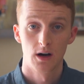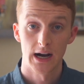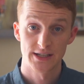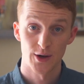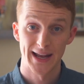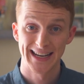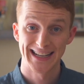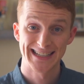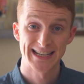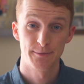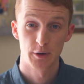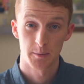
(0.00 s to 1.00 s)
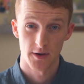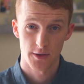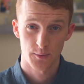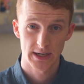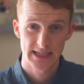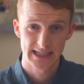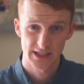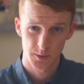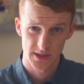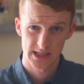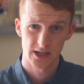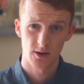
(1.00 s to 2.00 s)
All right, so editing tip number 3, since
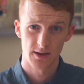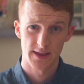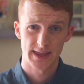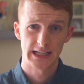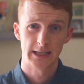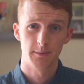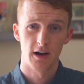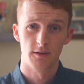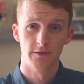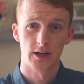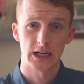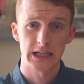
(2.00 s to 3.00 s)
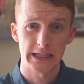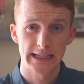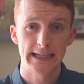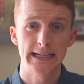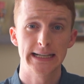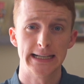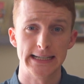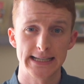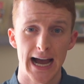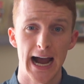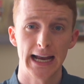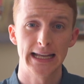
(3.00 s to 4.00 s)
we're still in the theme of a clean and
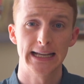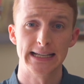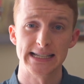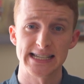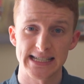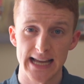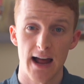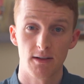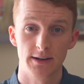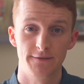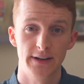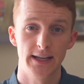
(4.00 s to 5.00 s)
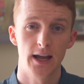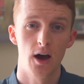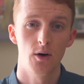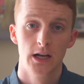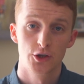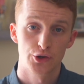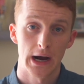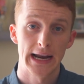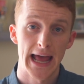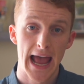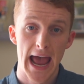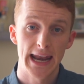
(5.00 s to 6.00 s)
tidy and solid video, try
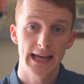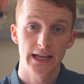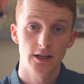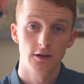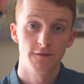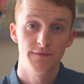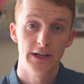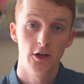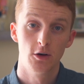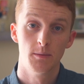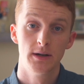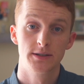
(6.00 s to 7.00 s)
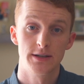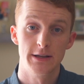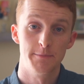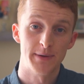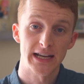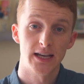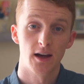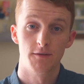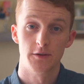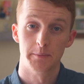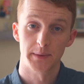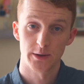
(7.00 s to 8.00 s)
to edit your film to the beat
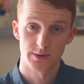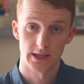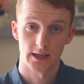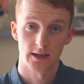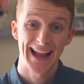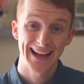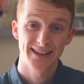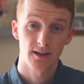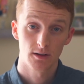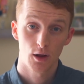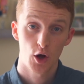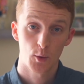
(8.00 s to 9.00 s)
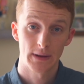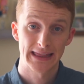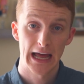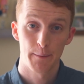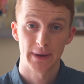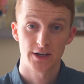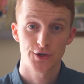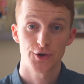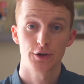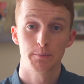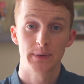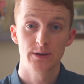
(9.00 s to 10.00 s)
of the music. And along with that, make
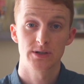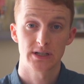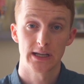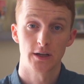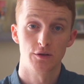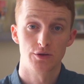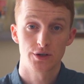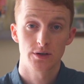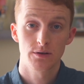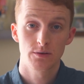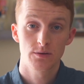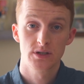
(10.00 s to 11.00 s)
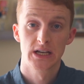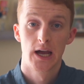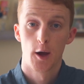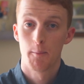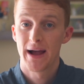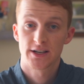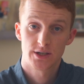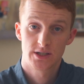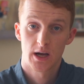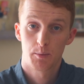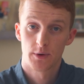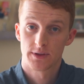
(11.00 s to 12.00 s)
sure the music that you choose matches
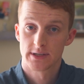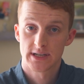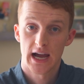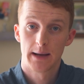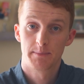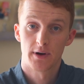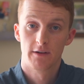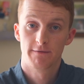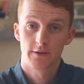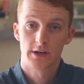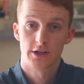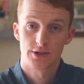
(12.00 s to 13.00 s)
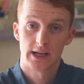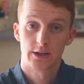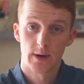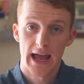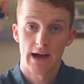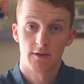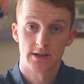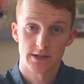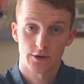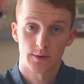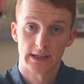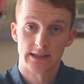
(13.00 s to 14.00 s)
up with the type of footage that you have on
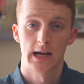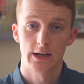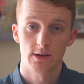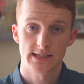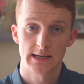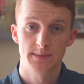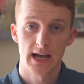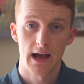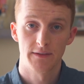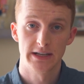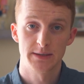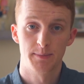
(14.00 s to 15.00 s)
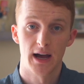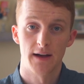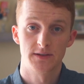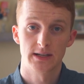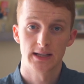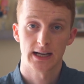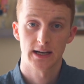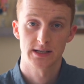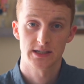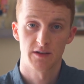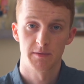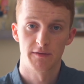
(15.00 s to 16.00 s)
screen. I know it seems obvious, but I've seen that kind of
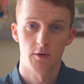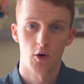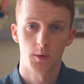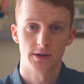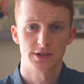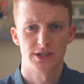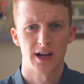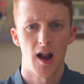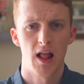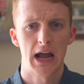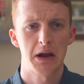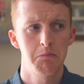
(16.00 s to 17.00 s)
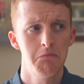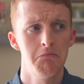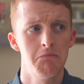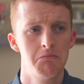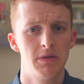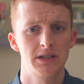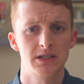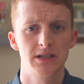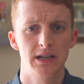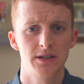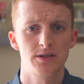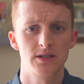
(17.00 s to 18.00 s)
stuff before where it's just kind of like, that's
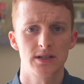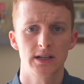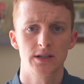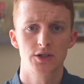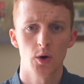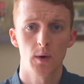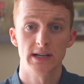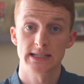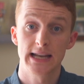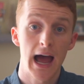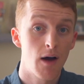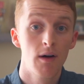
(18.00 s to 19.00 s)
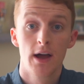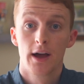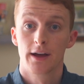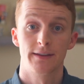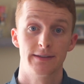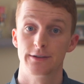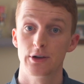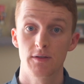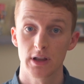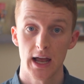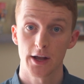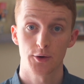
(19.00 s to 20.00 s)
an interesting choice. Now, you have
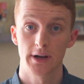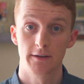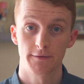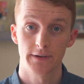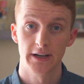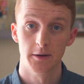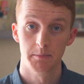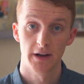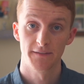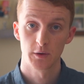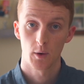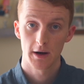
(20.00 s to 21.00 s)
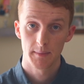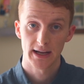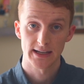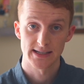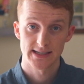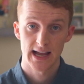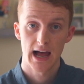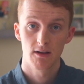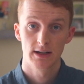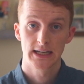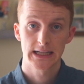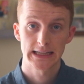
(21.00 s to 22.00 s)
a lot of creative freedom, but if you want to make a
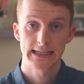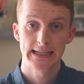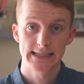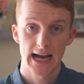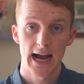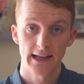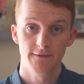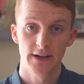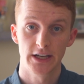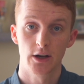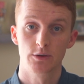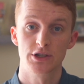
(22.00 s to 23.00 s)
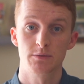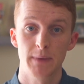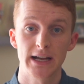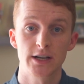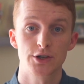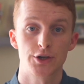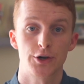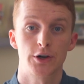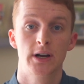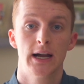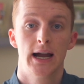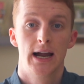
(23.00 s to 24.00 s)
solid, clean, tidy video, just make
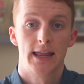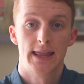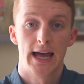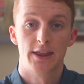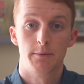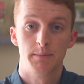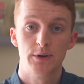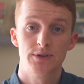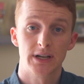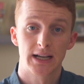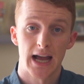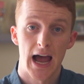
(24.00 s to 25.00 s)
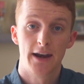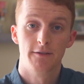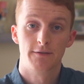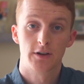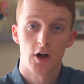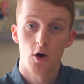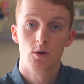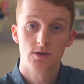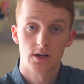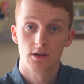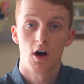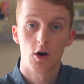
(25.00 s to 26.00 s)
sure that the music kind of goes
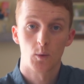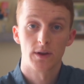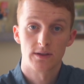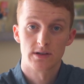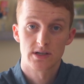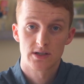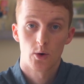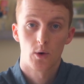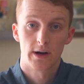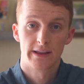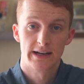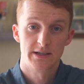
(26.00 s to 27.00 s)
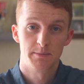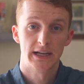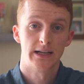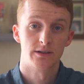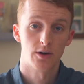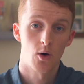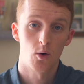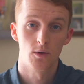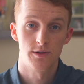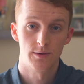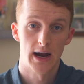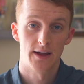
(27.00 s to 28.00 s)
along with the story that is being
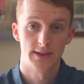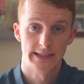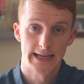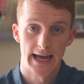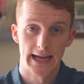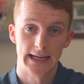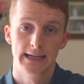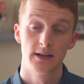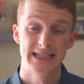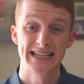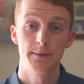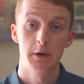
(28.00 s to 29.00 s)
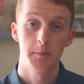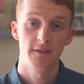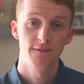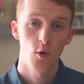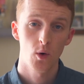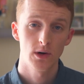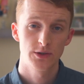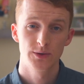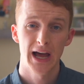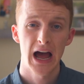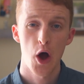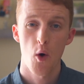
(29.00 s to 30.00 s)
told throughout the day. Tip number 4, do
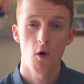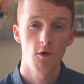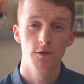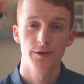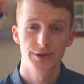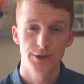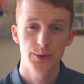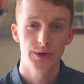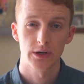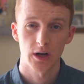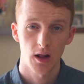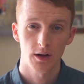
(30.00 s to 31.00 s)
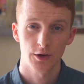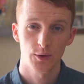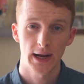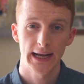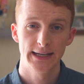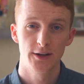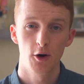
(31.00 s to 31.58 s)
not overdo your color grade.